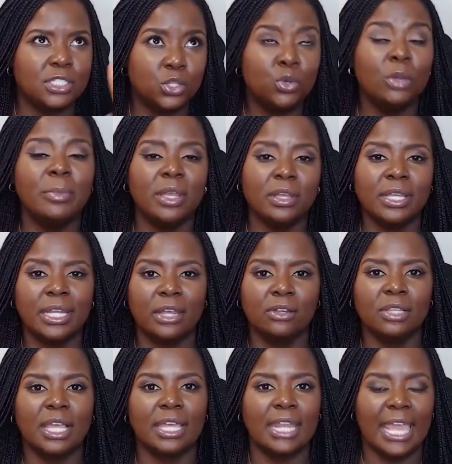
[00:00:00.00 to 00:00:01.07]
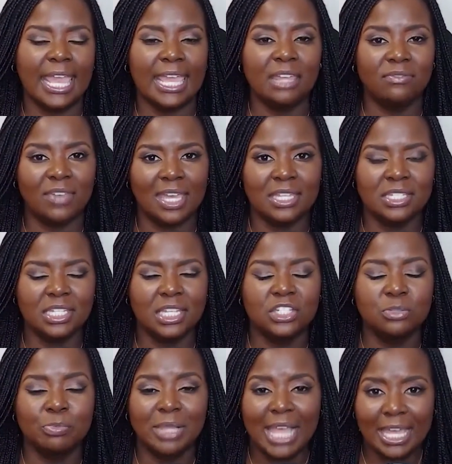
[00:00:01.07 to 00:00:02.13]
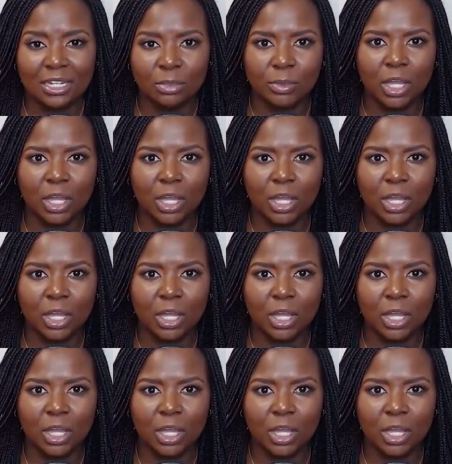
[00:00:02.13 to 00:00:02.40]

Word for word: two American Airlines AAdvantage Platinum